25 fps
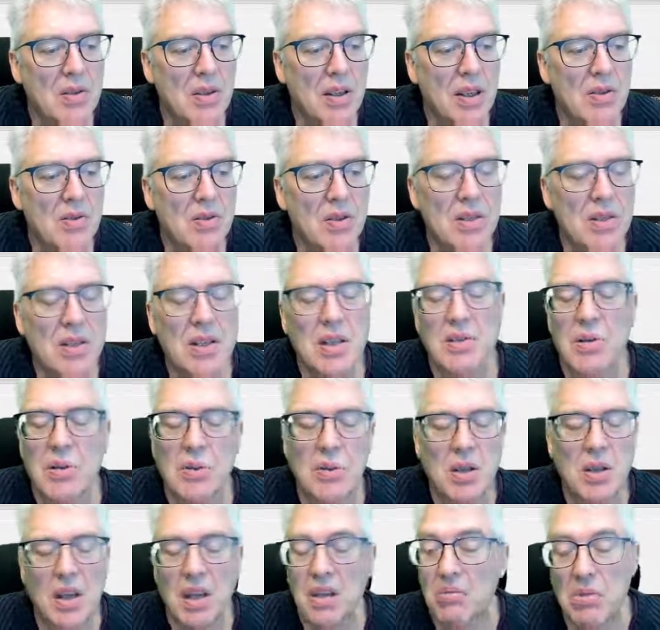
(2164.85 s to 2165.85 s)
here just says,
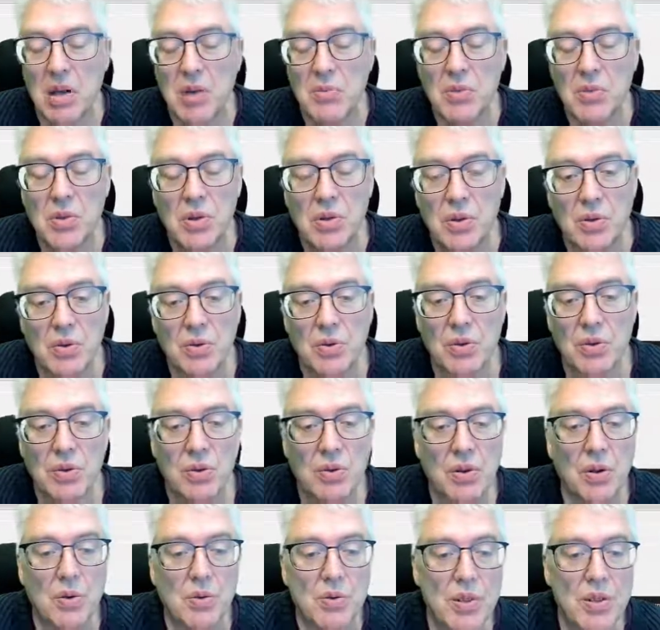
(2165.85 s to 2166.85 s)
okay, I'm not going too
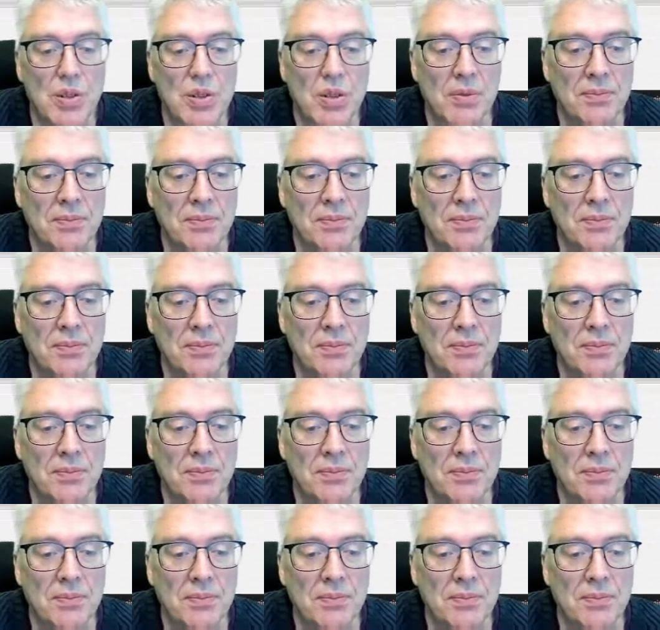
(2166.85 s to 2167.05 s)
close.